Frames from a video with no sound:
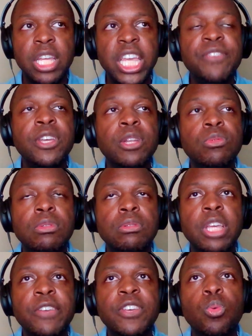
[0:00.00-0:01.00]
If it
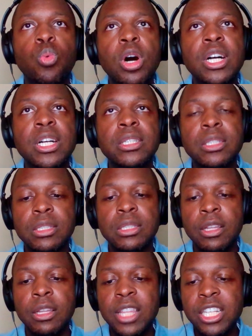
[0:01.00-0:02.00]
if it was,
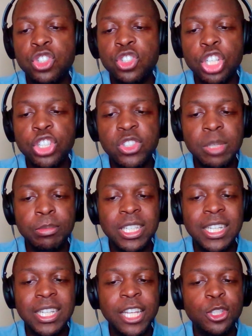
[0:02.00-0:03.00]
then it's just simply
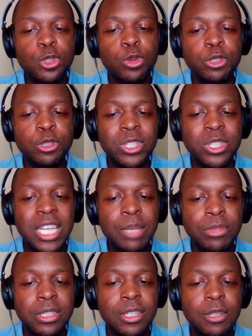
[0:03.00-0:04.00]
an editorial statement.